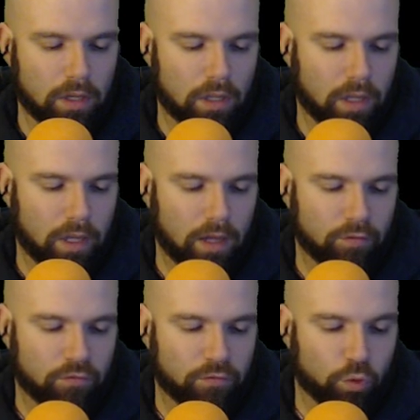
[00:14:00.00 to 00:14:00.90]
Uh,
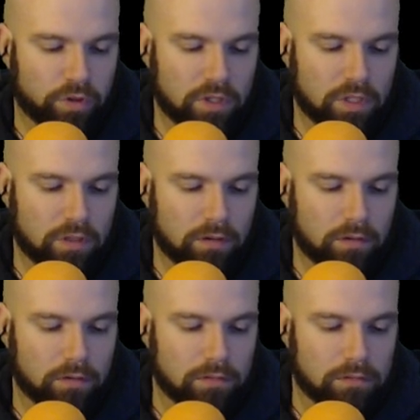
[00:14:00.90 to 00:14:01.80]
for the
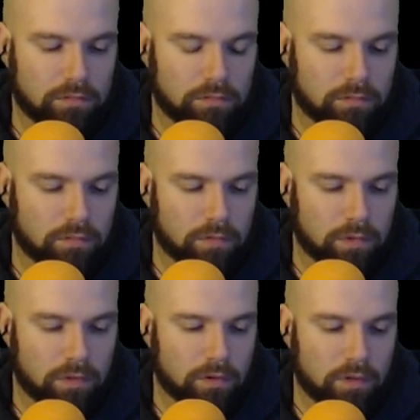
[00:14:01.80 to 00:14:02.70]

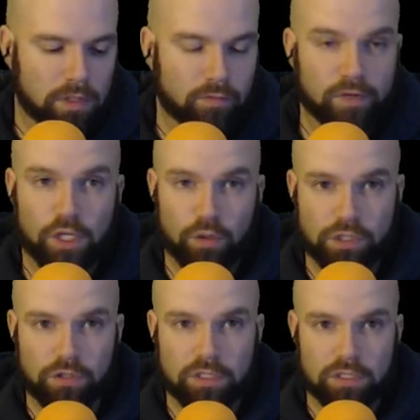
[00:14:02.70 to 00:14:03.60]
the video
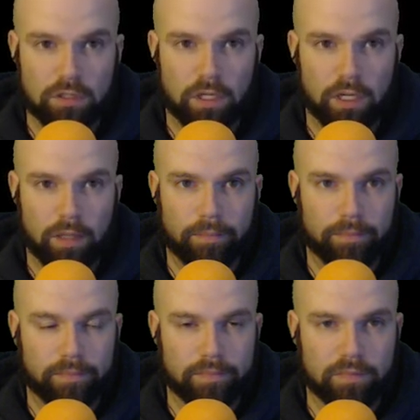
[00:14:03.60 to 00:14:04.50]
series, um,
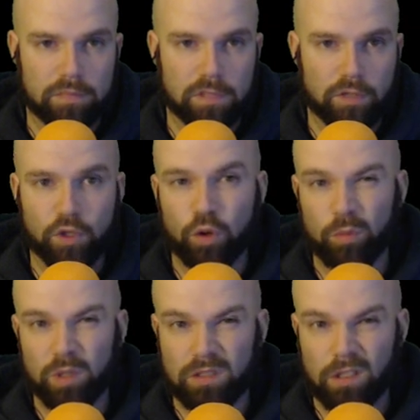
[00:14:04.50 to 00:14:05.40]
even though it'd
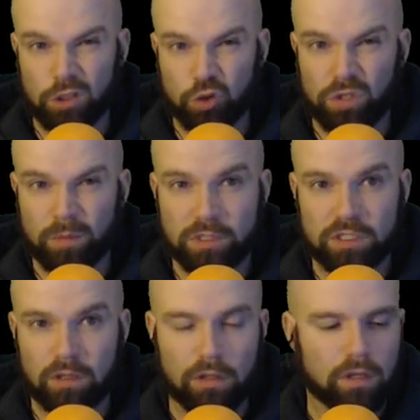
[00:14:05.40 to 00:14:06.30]
be a stream still.
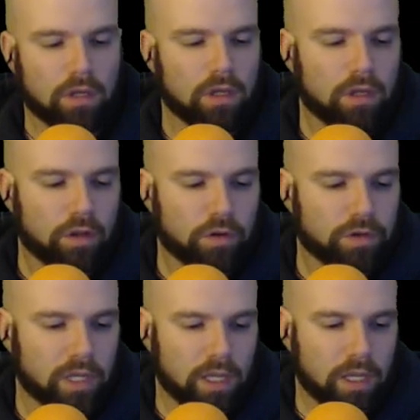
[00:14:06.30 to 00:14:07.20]

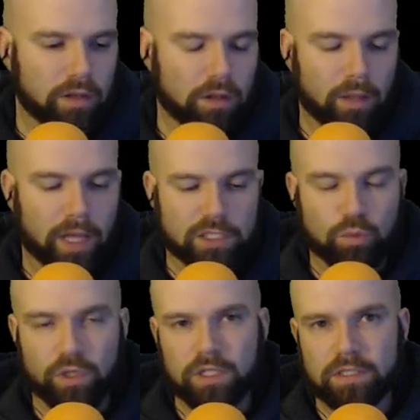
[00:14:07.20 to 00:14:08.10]
And the last
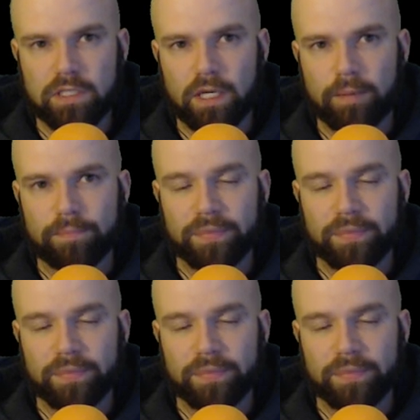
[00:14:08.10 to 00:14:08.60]
one is, um,